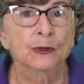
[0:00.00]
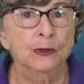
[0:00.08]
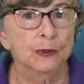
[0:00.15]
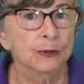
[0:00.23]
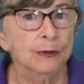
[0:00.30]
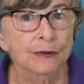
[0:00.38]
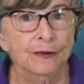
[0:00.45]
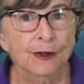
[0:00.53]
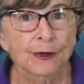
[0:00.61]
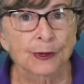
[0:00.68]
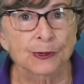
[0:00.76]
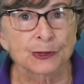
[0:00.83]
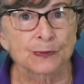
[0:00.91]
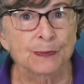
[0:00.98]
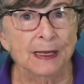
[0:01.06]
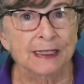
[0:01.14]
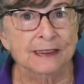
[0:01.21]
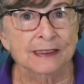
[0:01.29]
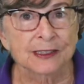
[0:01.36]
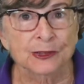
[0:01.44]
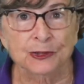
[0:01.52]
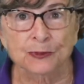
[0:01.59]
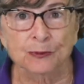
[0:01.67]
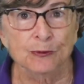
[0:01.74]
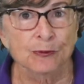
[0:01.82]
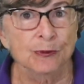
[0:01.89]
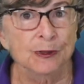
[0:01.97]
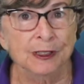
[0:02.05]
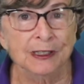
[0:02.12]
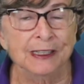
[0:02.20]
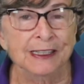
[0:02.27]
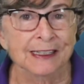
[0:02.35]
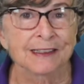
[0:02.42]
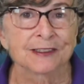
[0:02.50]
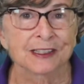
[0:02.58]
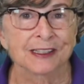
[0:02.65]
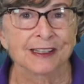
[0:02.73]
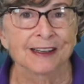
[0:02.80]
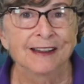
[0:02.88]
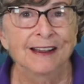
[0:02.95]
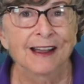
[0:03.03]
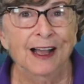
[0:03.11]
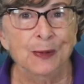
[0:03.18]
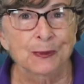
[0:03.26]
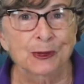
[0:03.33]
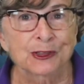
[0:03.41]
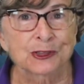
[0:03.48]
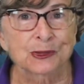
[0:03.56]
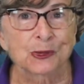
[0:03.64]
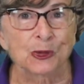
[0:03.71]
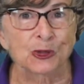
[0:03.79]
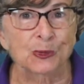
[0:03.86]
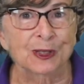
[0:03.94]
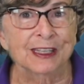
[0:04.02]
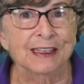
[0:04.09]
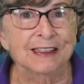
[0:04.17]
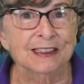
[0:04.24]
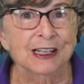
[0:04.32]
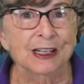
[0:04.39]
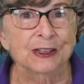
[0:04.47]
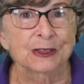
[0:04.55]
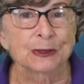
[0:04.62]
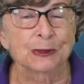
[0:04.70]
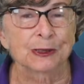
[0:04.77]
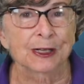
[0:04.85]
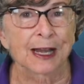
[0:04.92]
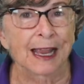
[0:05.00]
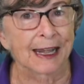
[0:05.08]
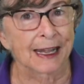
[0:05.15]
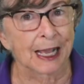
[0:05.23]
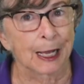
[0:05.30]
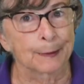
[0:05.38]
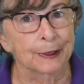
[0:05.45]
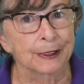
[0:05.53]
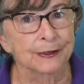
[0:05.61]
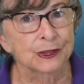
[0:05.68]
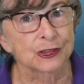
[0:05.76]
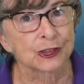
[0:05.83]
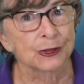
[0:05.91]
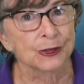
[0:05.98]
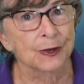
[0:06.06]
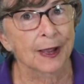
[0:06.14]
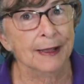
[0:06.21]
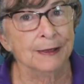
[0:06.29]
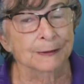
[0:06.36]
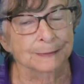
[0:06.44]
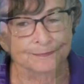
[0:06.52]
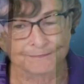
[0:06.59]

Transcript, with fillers: Google Photos makes this really easy. I'm Chris Guld with Geeks on Tour, and I'm going to show you how.